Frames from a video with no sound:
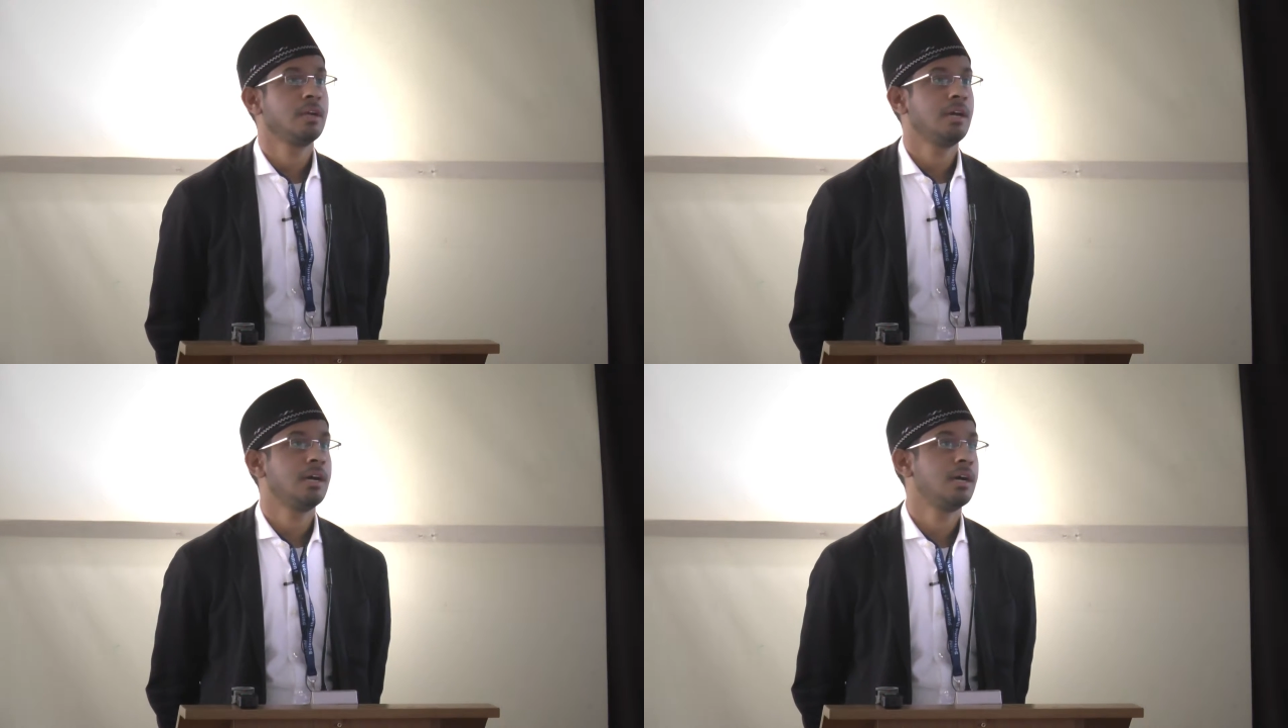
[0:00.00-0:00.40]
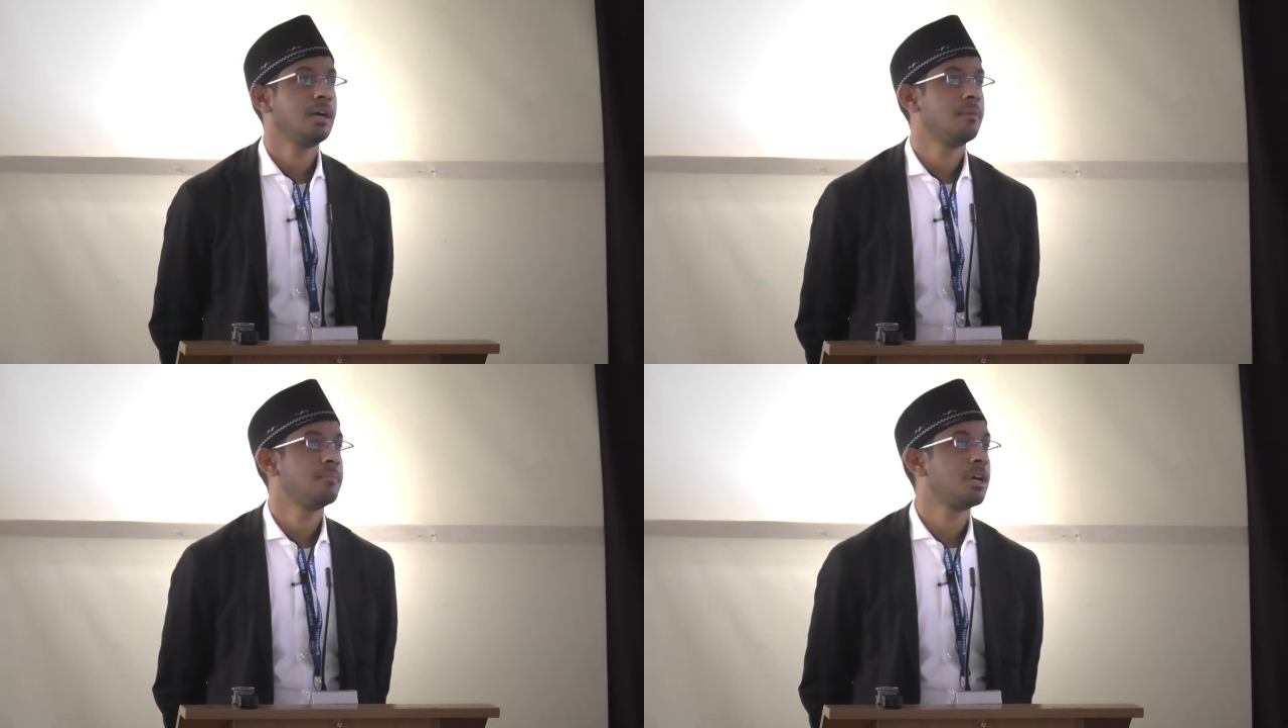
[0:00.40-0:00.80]

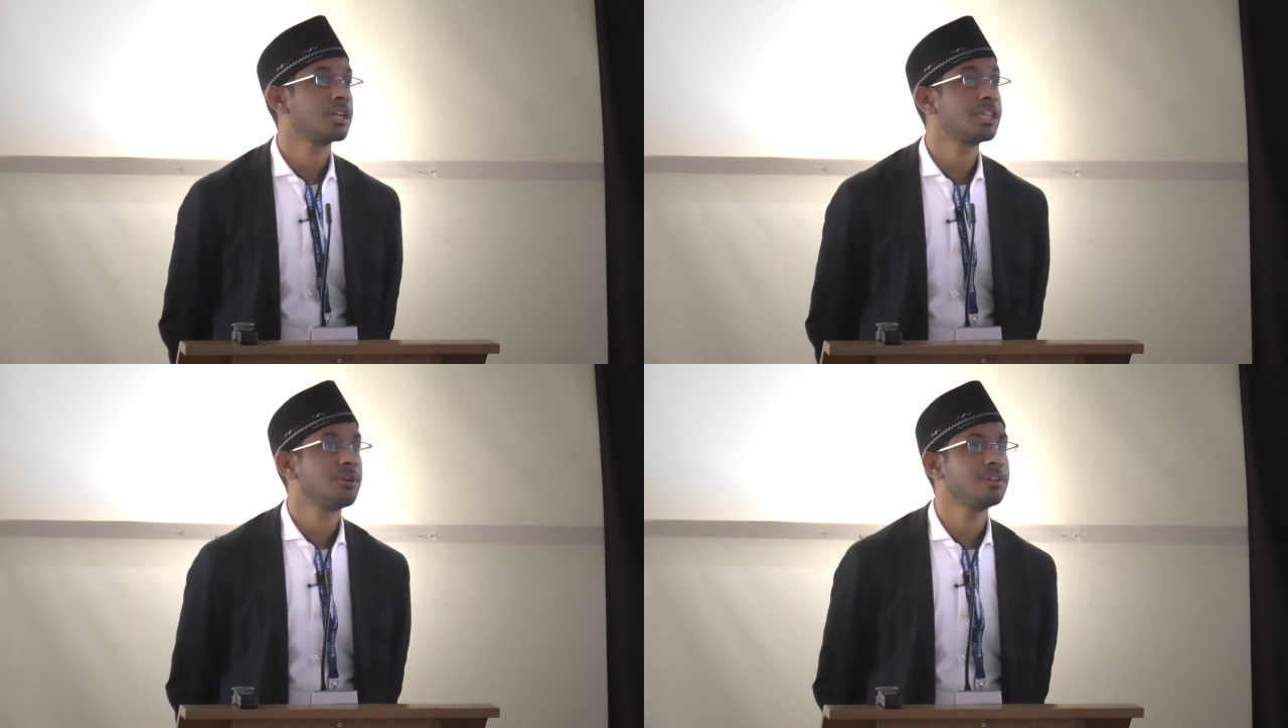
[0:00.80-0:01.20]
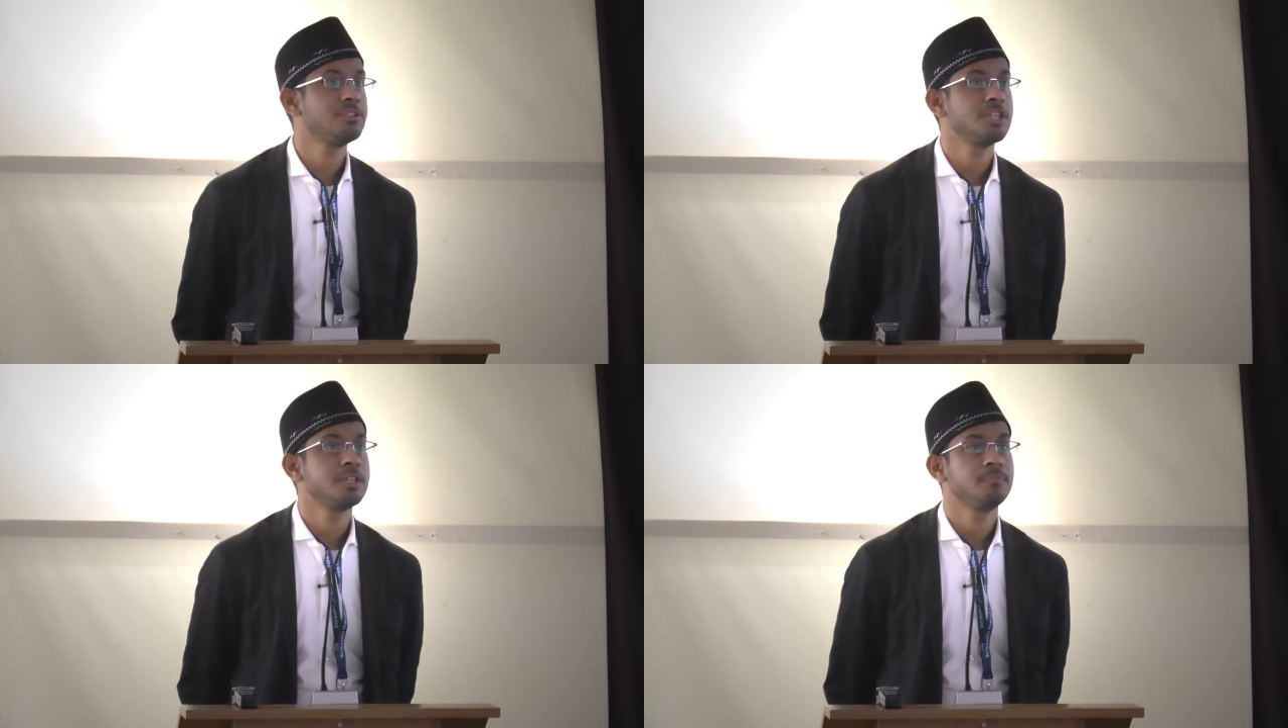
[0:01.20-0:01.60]
um,
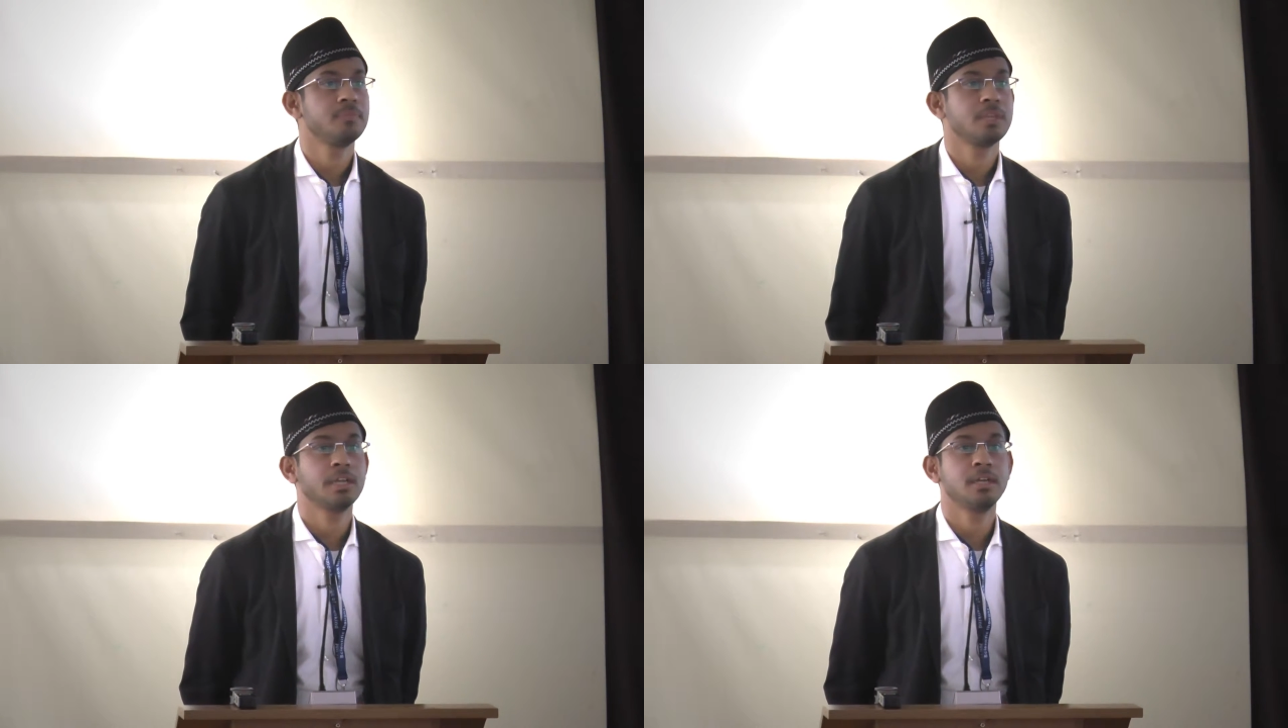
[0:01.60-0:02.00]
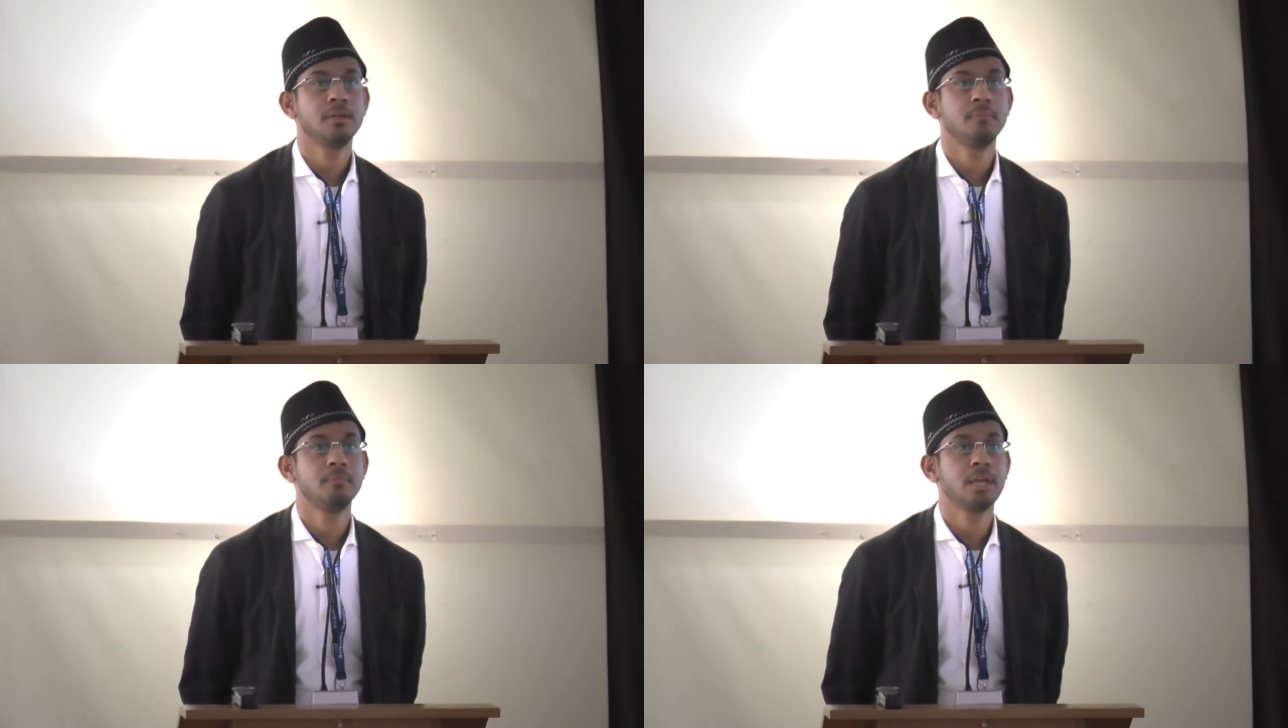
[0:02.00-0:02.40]
archaeology,
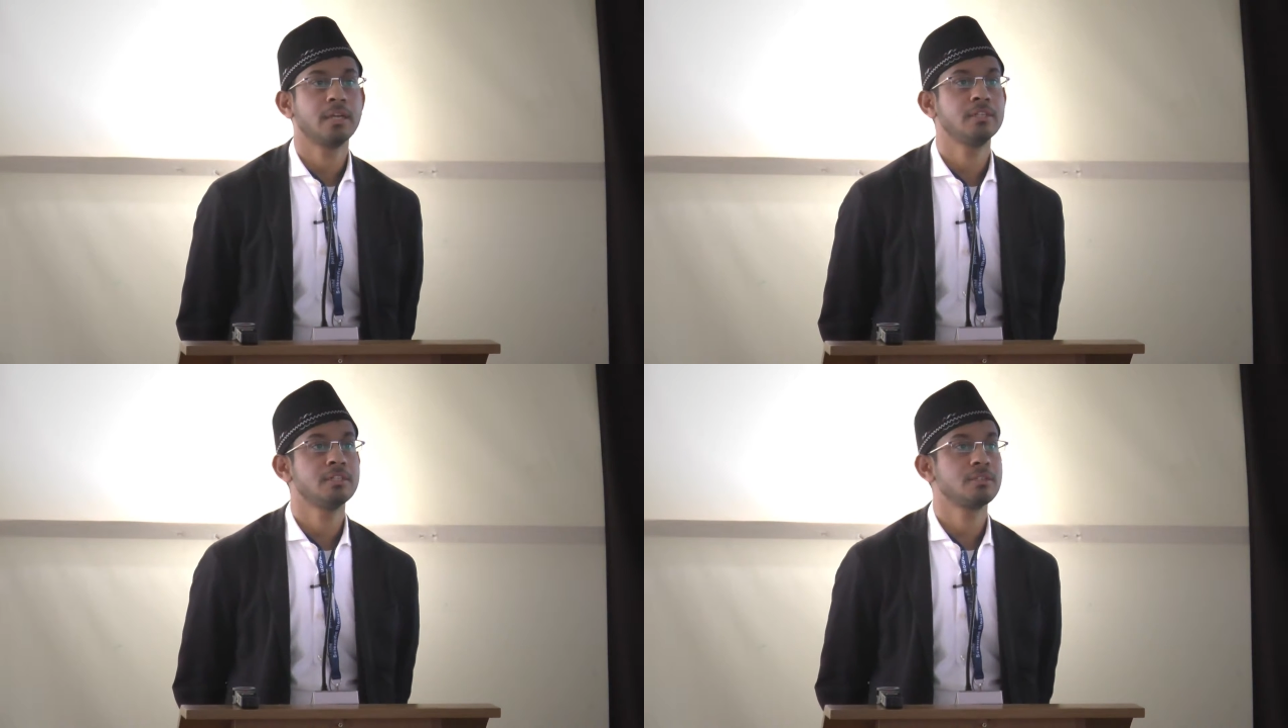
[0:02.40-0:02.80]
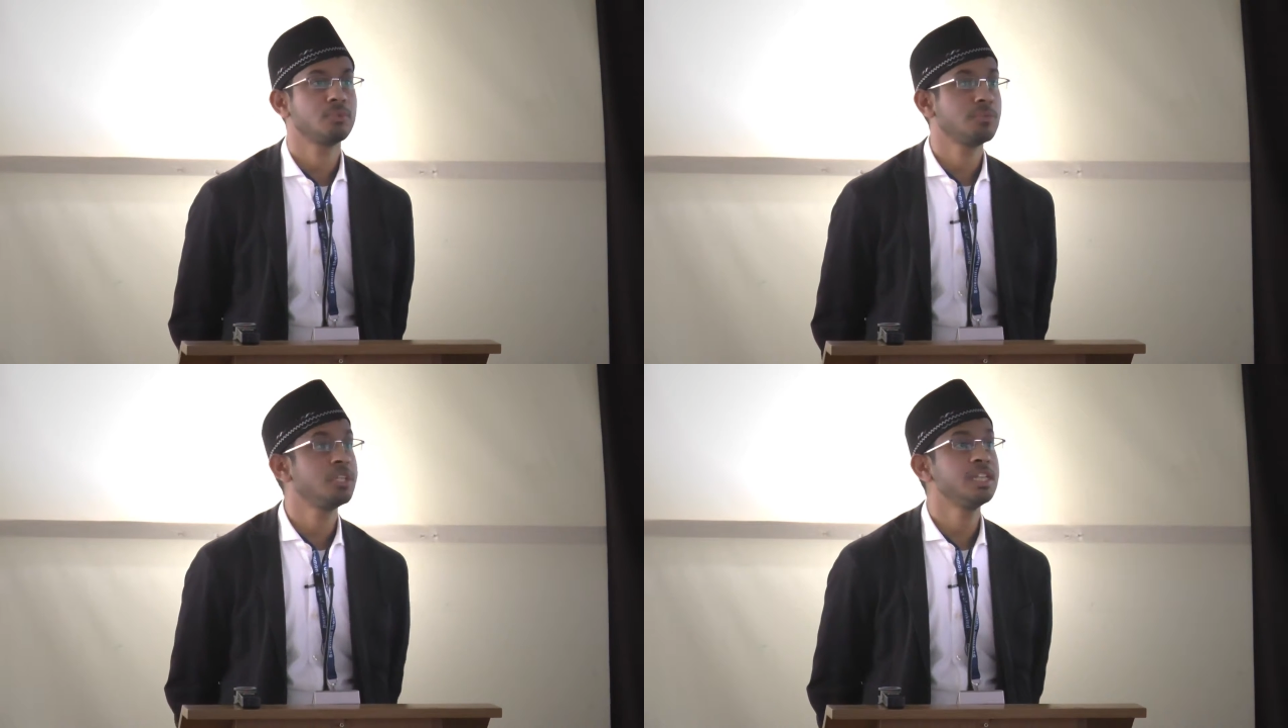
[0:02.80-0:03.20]
um, and
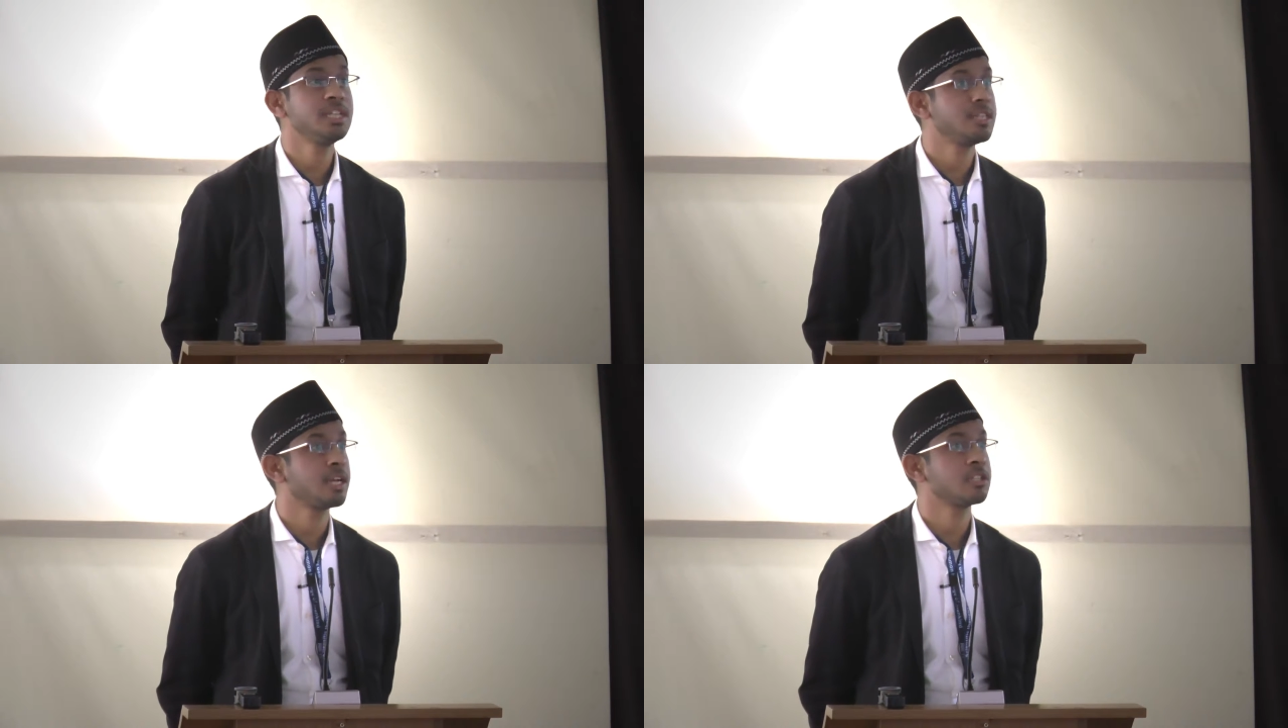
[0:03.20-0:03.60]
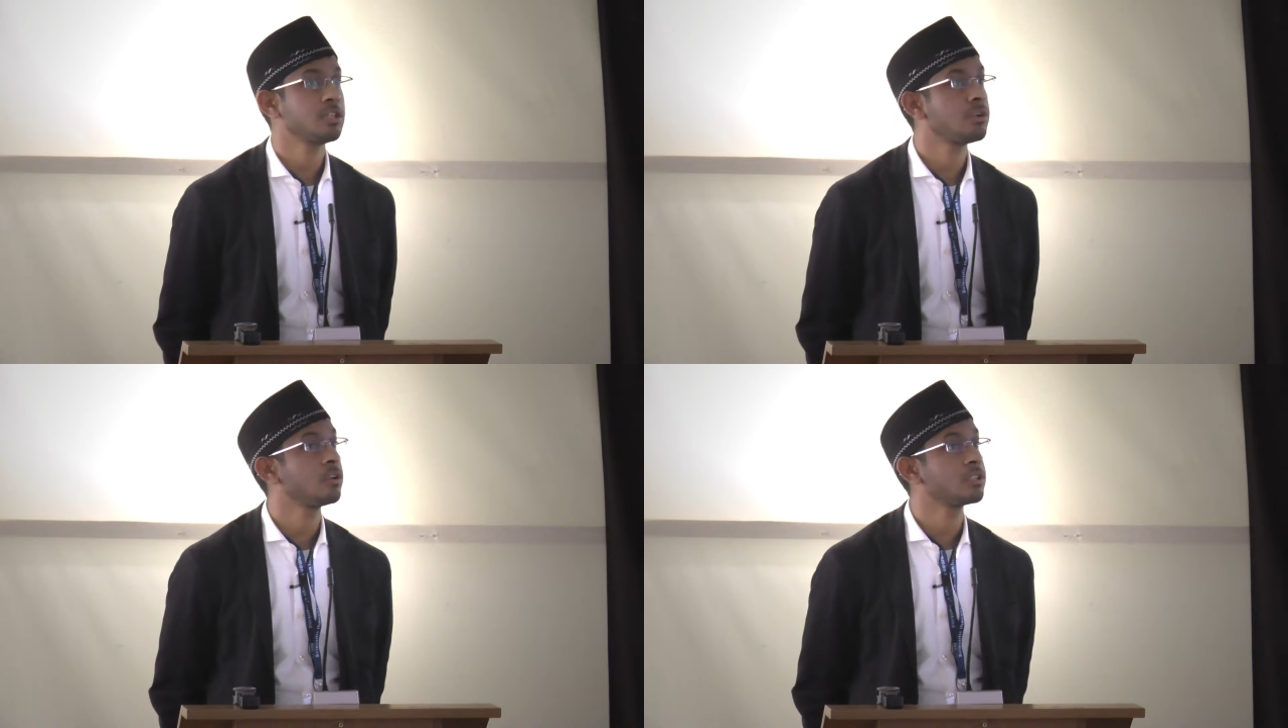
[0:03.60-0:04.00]
we, we need that a
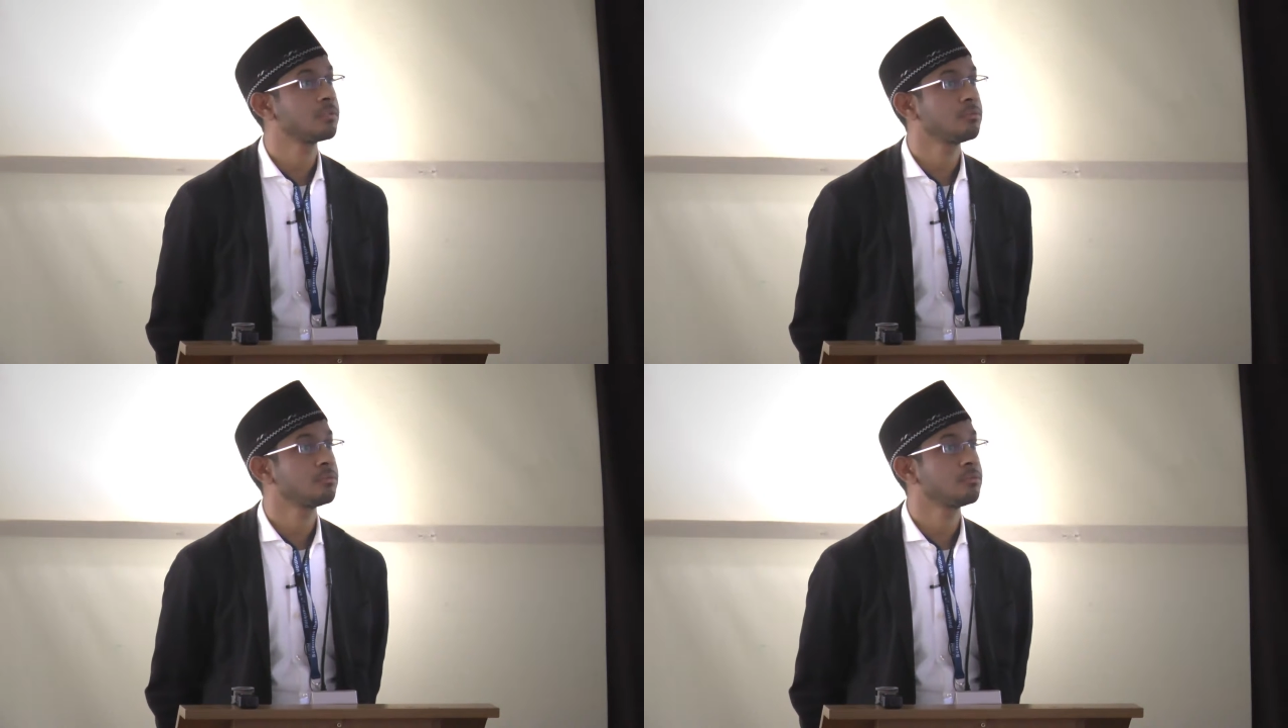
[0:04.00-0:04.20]
lot.